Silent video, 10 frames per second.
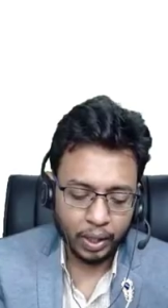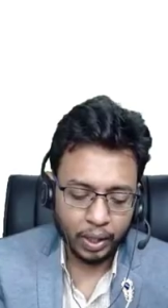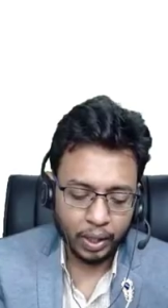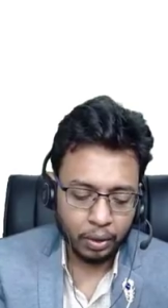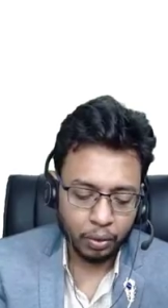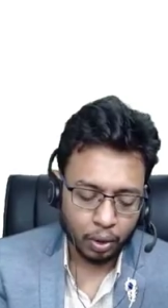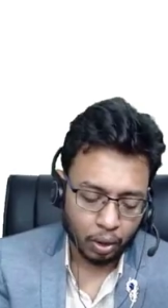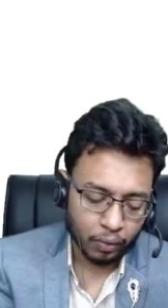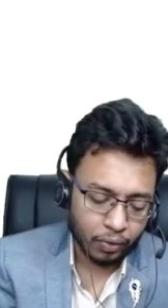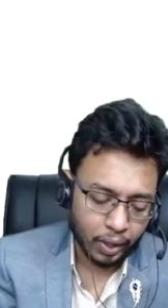the value
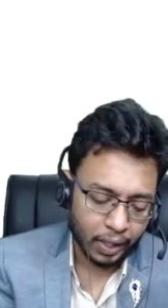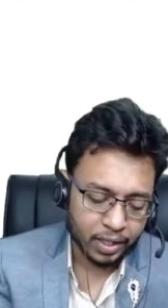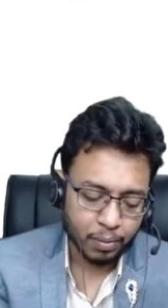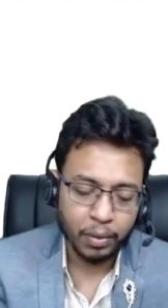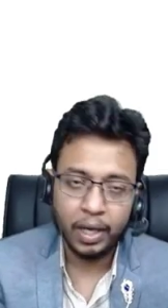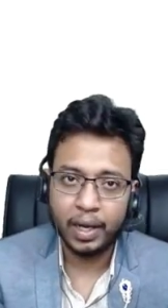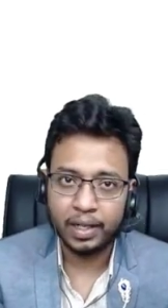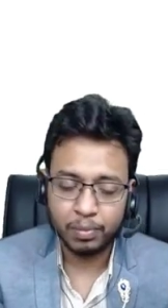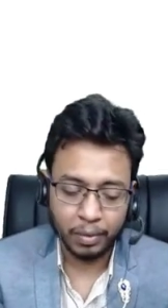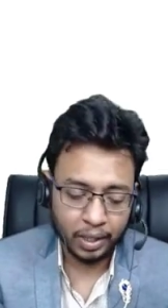of x by
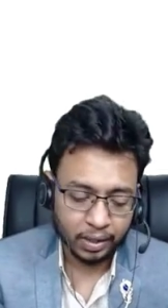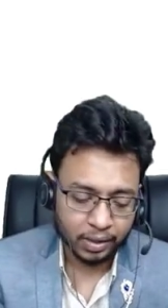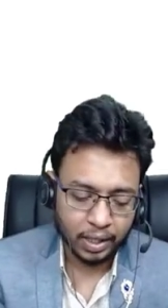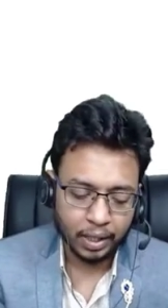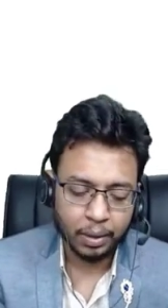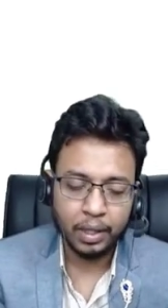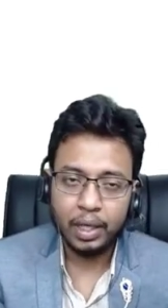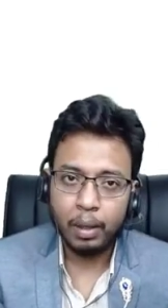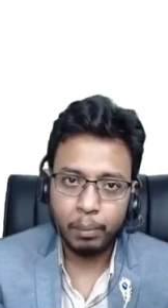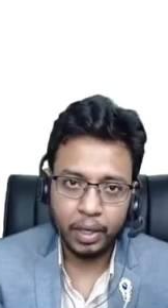x minus z
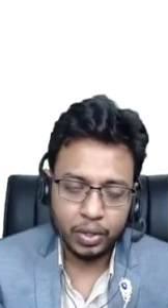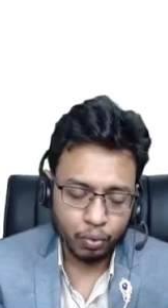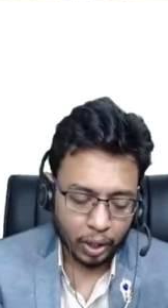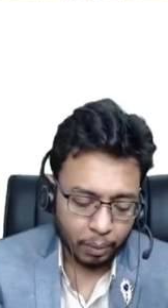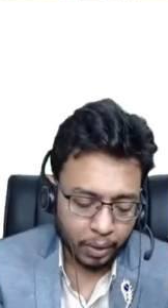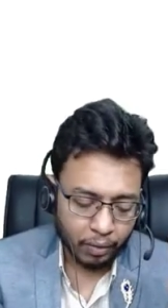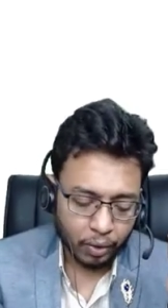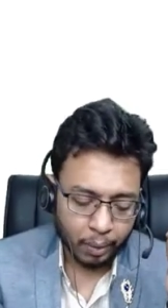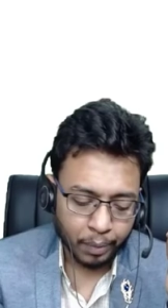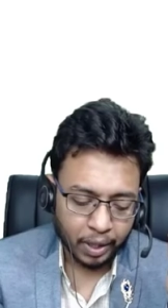plus y by
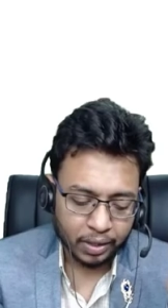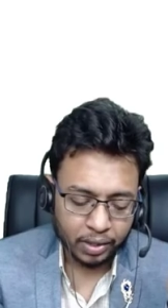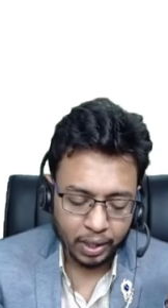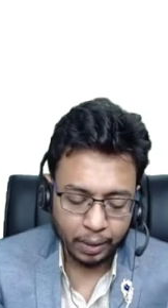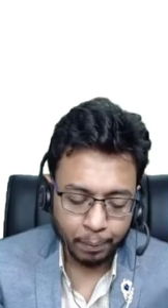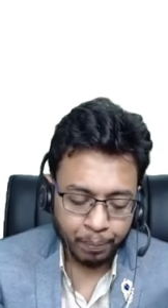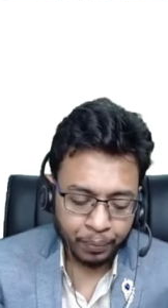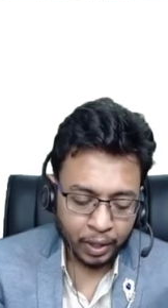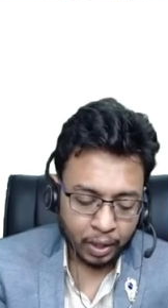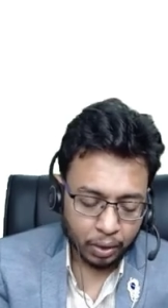y minus z.
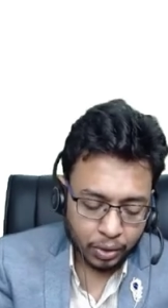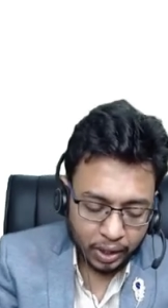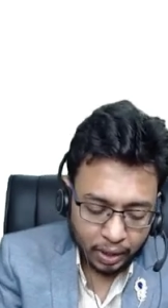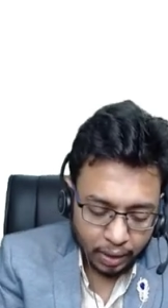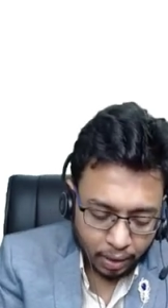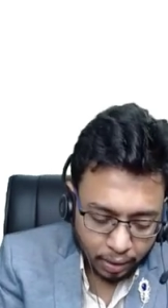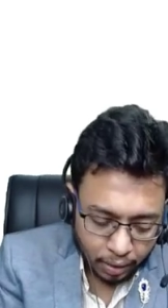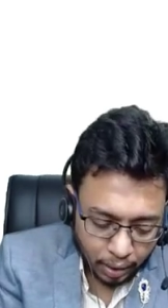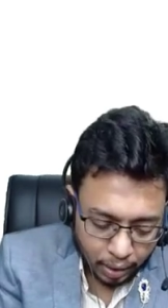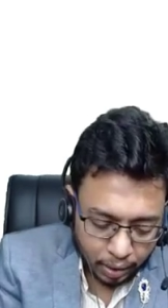Now see
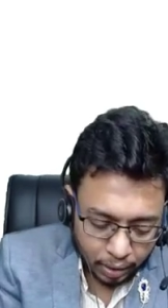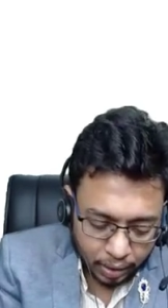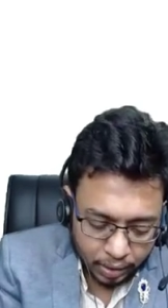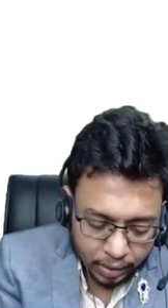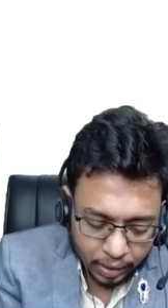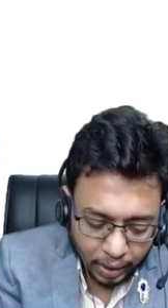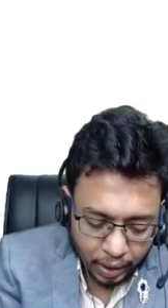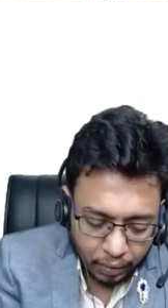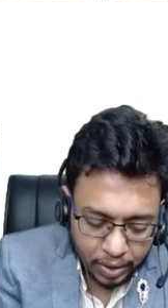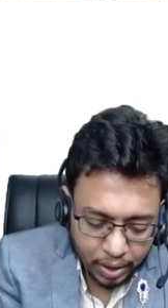here, this is the
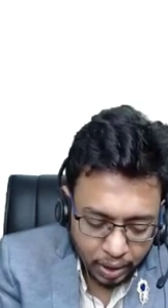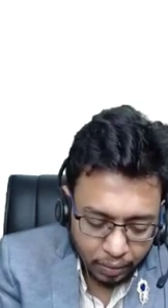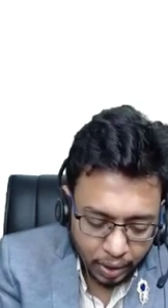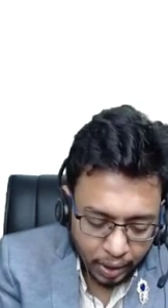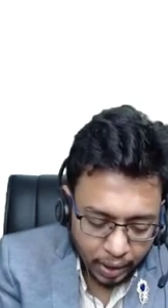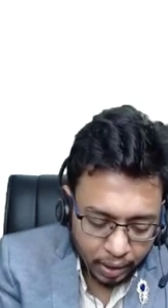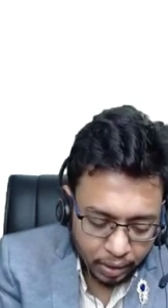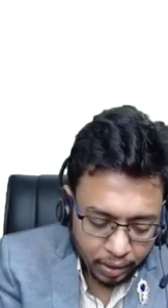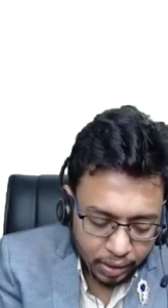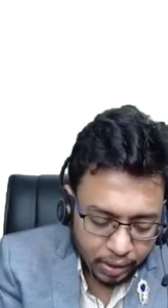equation given,
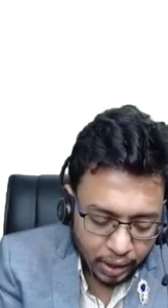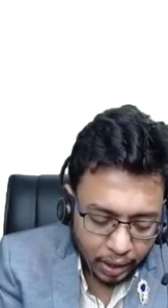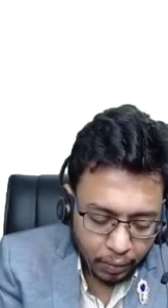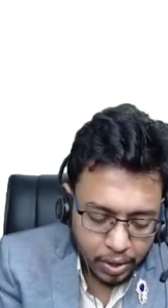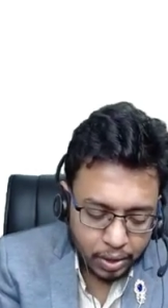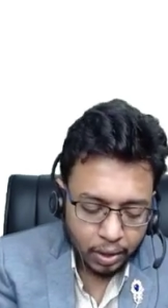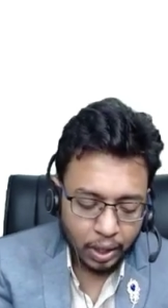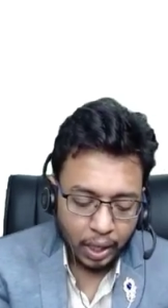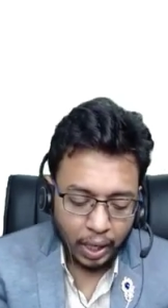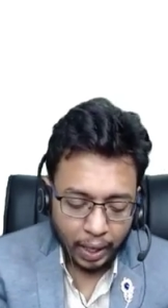right? This is the equation,
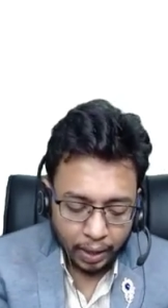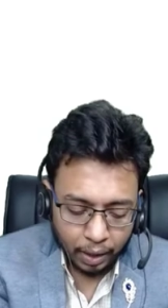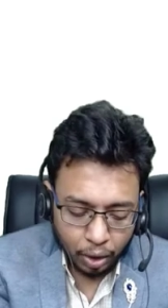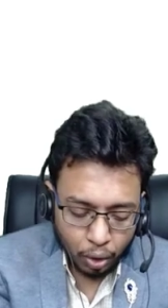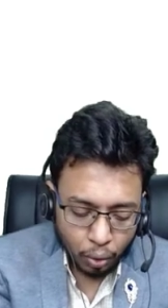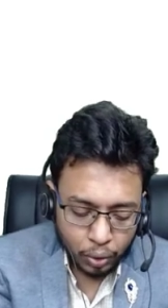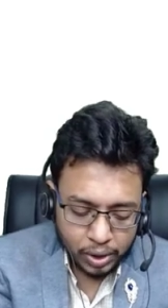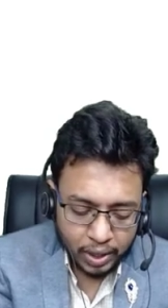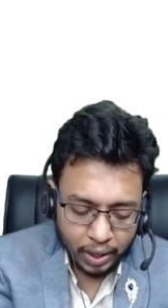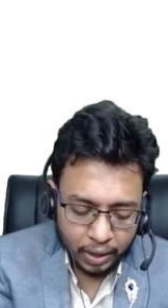and
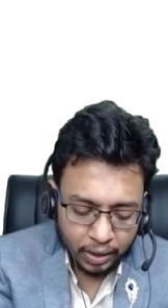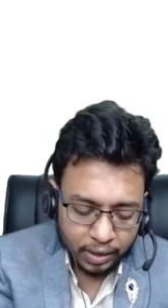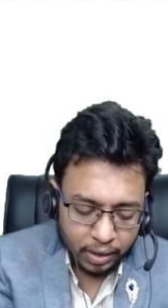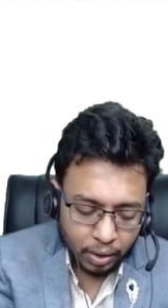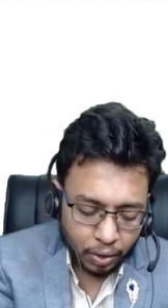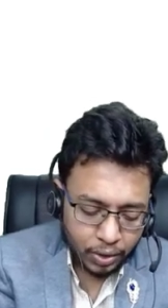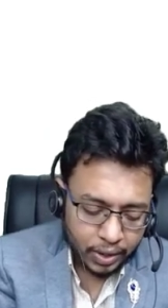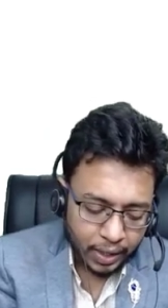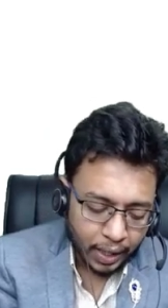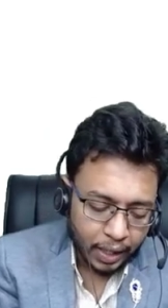don't say this is also
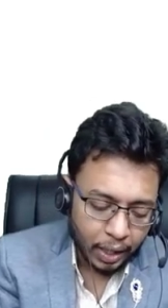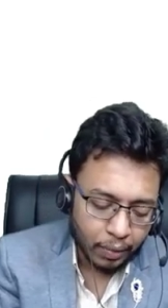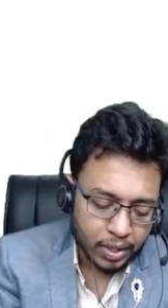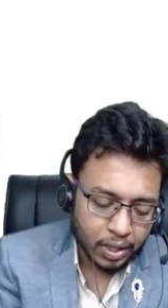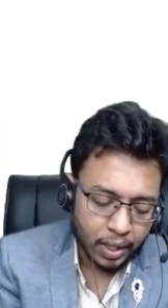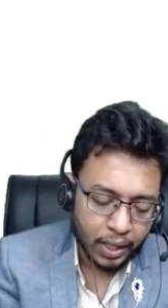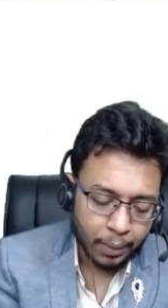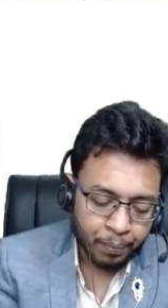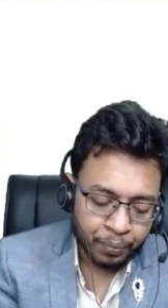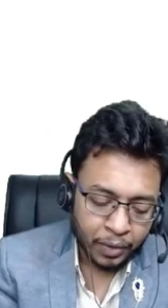a second equation, right?